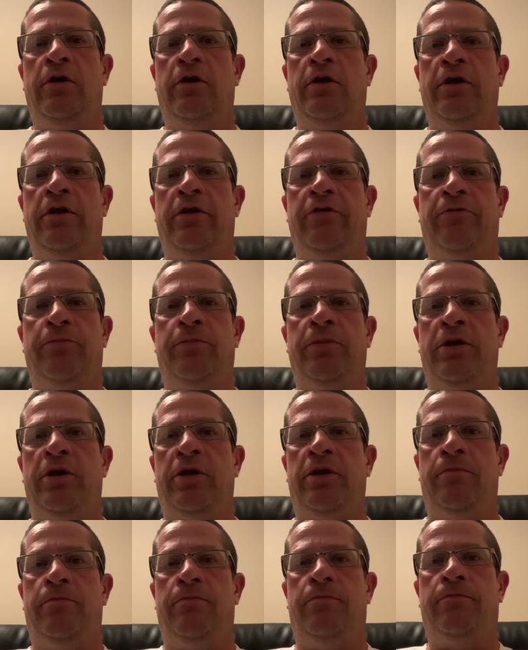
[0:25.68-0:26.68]
It's
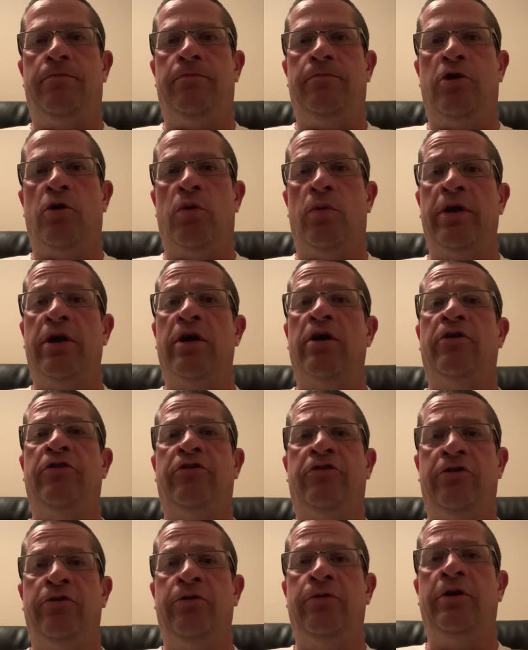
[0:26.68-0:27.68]
been going on
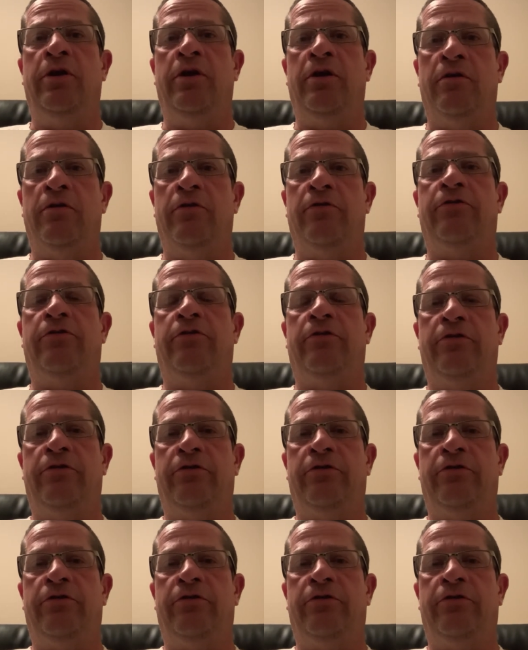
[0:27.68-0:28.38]
2 years